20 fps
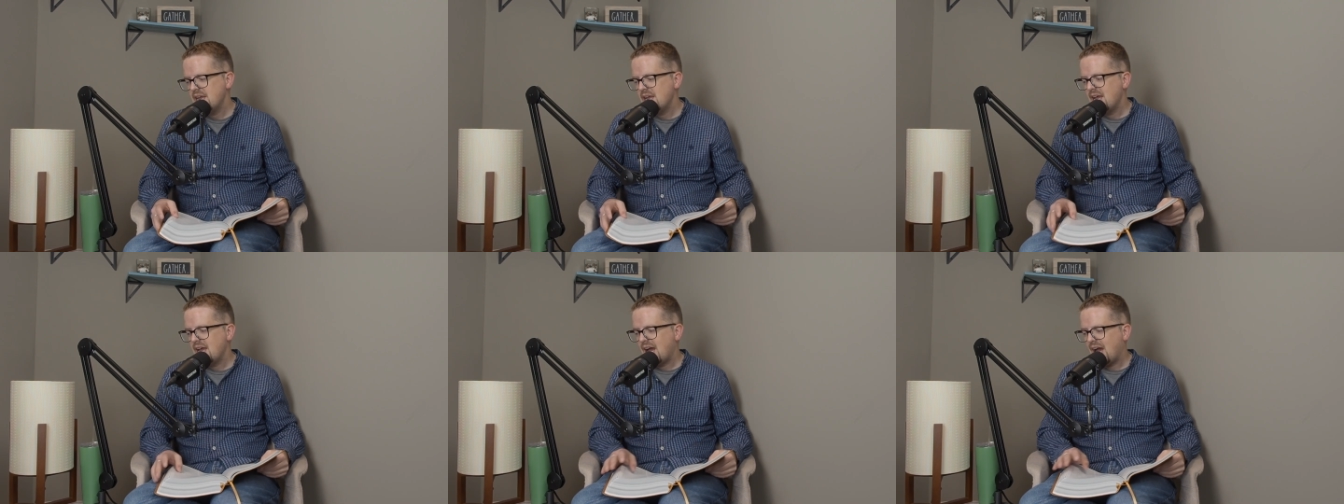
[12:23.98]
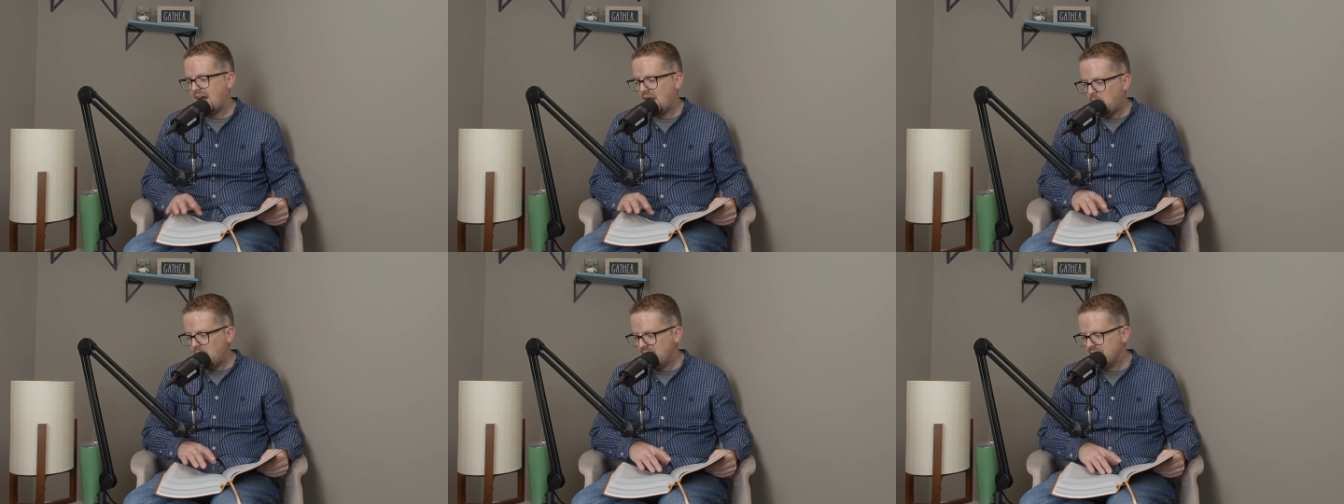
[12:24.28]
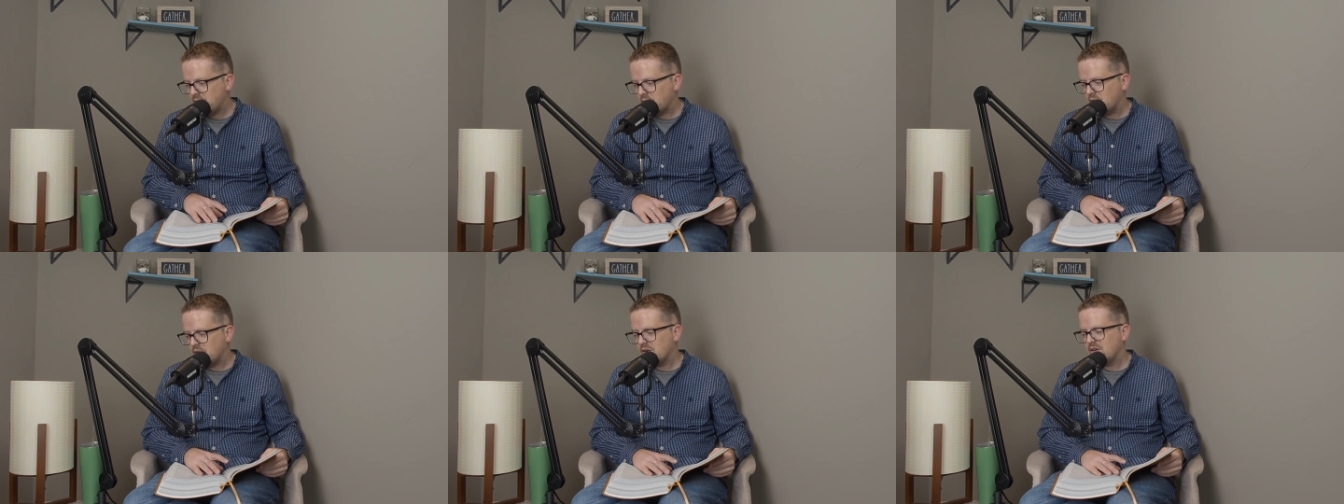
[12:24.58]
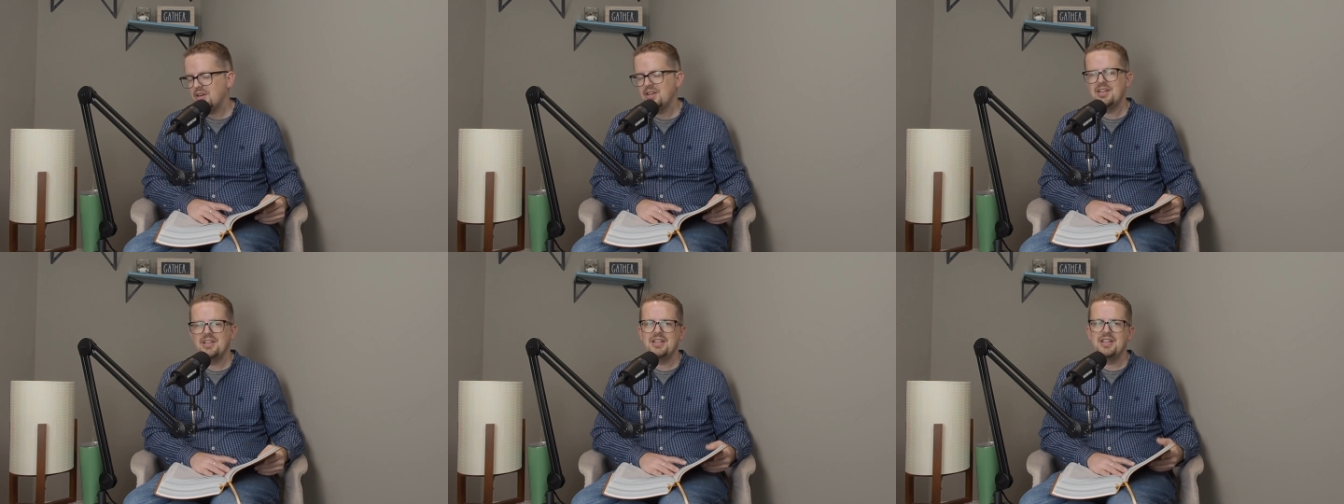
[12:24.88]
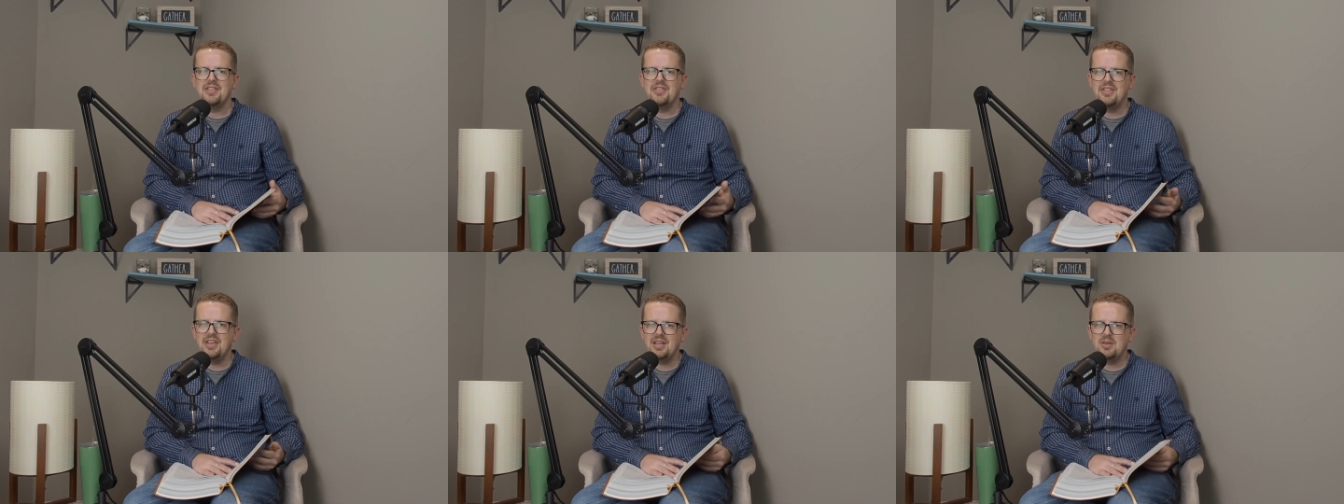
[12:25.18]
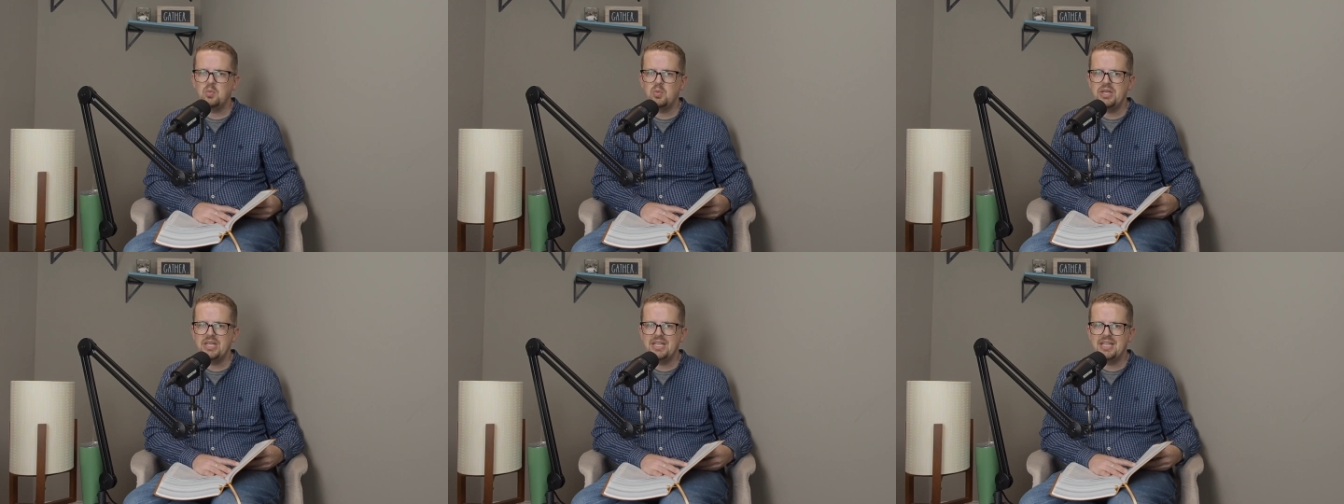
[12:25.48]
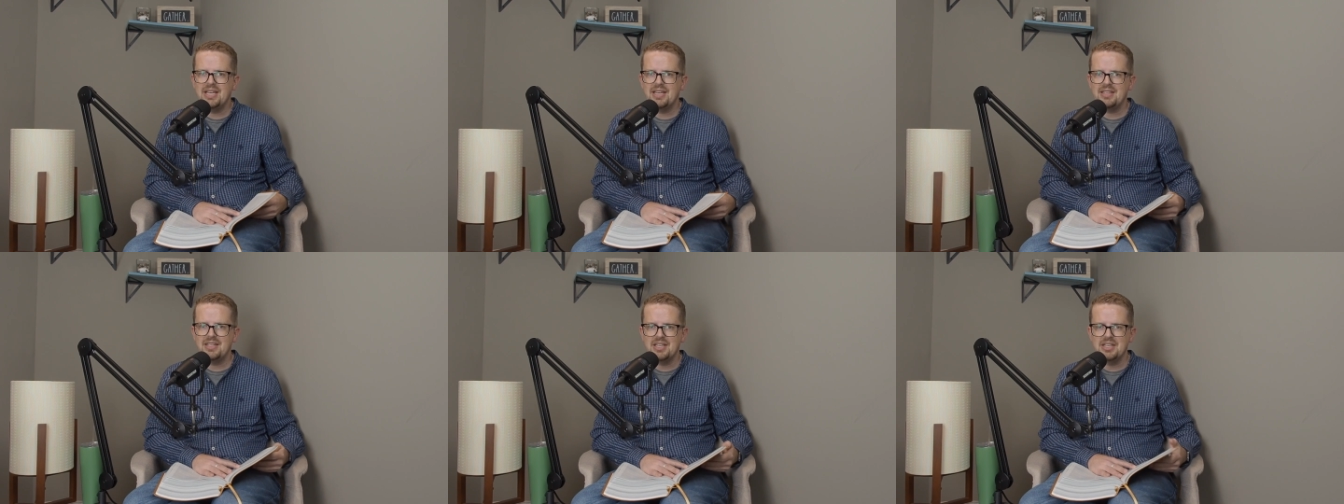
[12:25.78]
However, then we
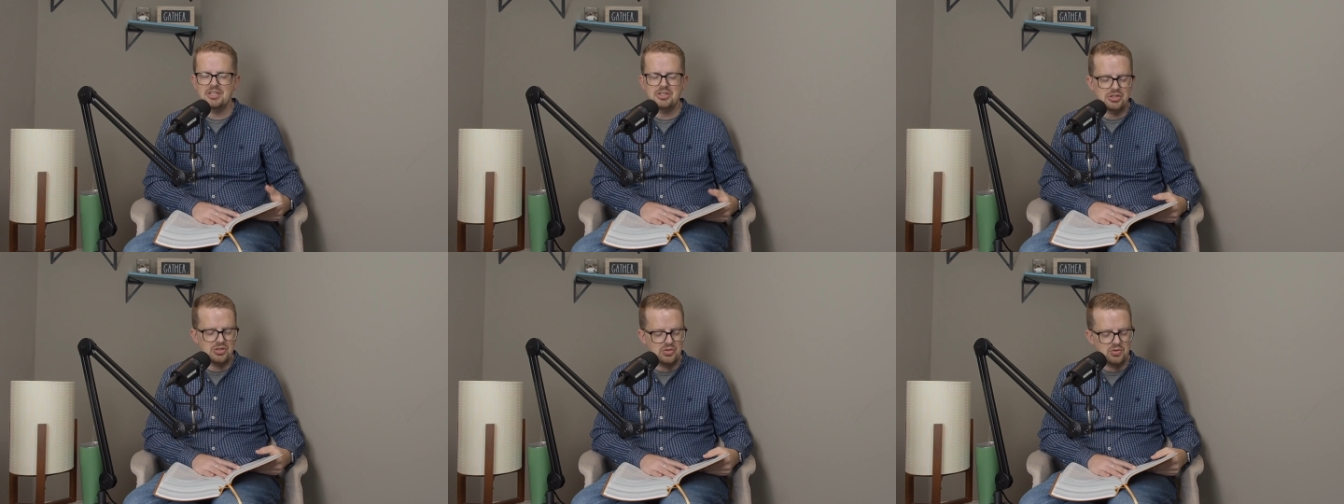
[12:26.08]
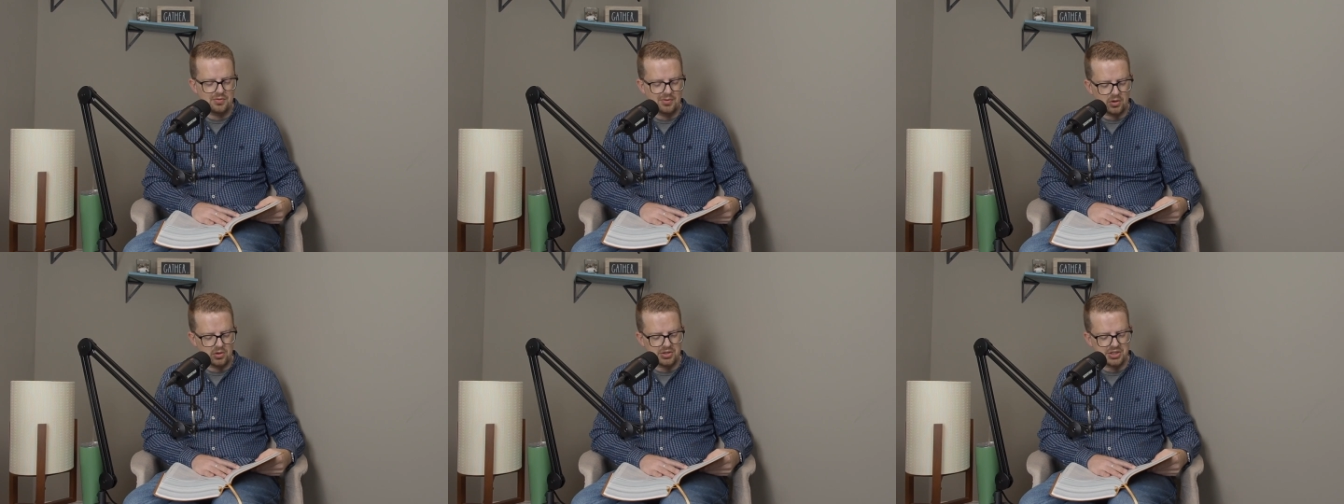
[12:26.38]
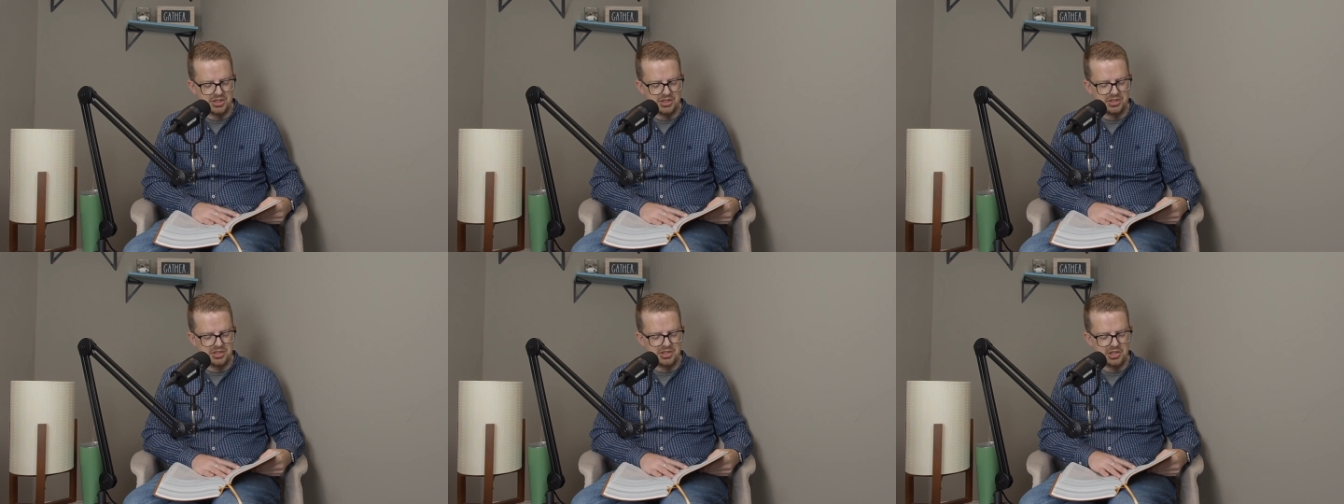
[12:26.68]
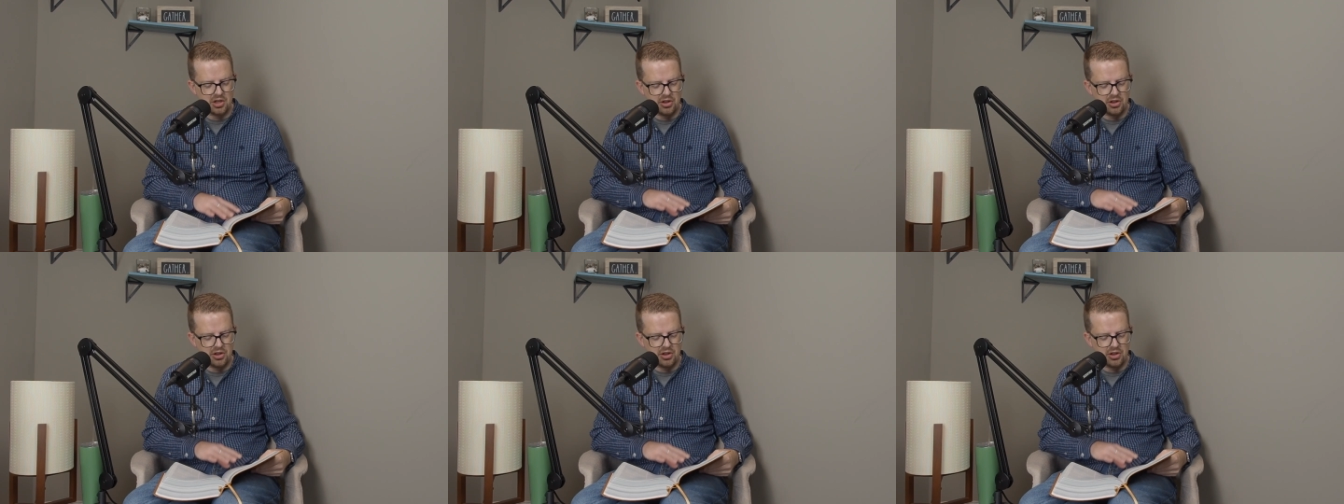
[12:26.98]
get into verses